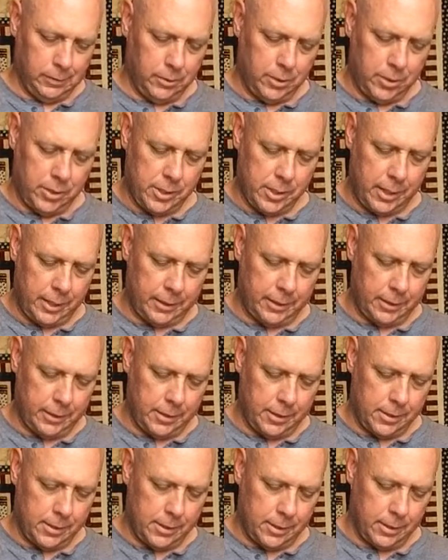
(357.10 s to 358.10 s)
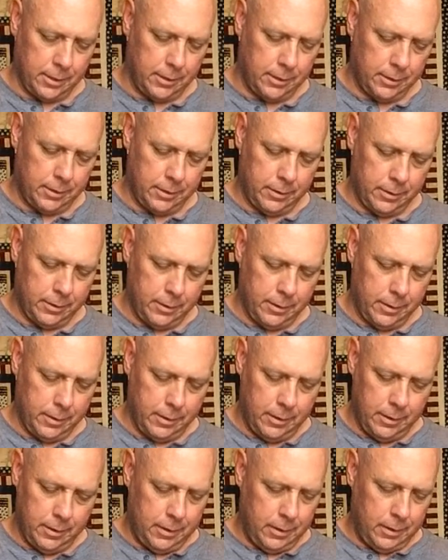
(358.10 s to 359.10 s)
Just like this.
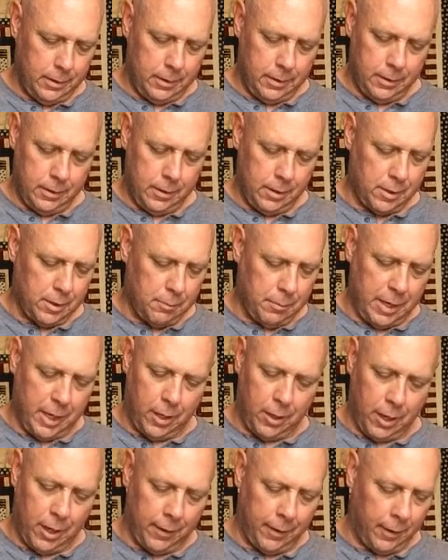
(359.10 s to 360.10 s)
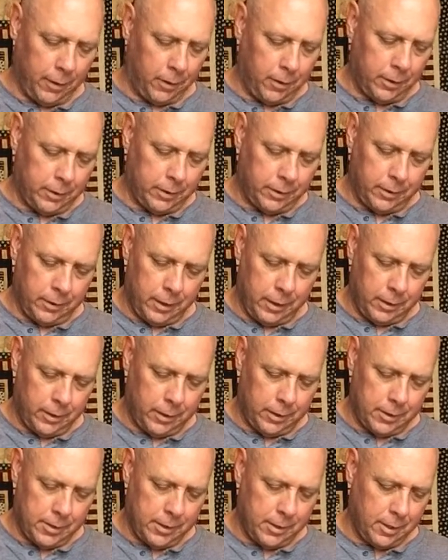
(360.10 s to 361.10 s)
Doesn't matter how they look, you're not
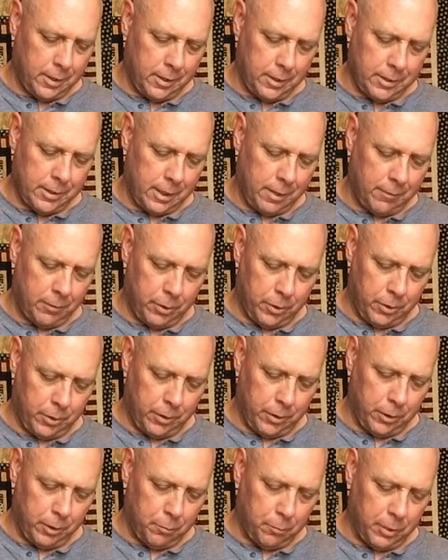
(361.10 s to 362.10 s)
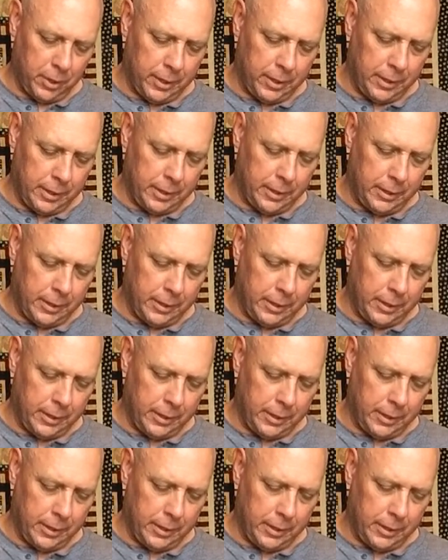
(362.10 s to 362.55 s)
going to see this after they're blended